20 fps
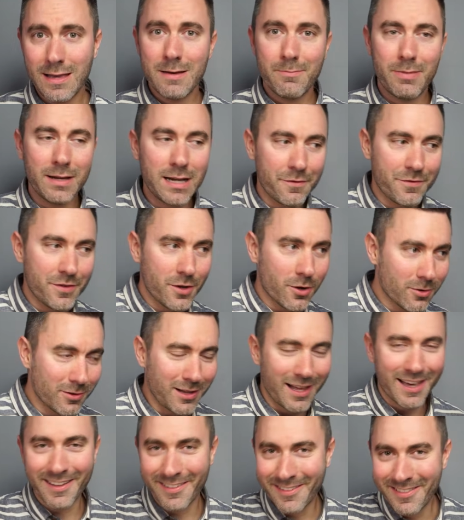But if you're
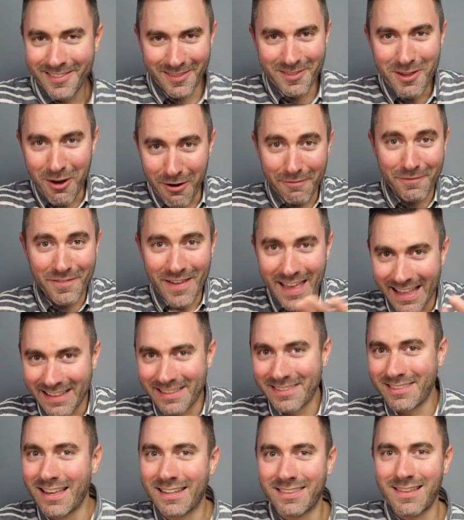like, no
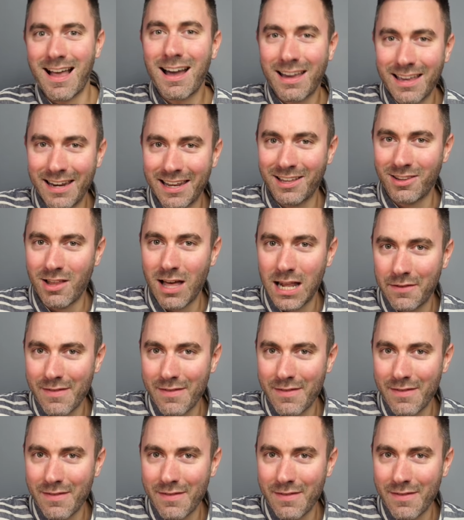offense, like not getting a lot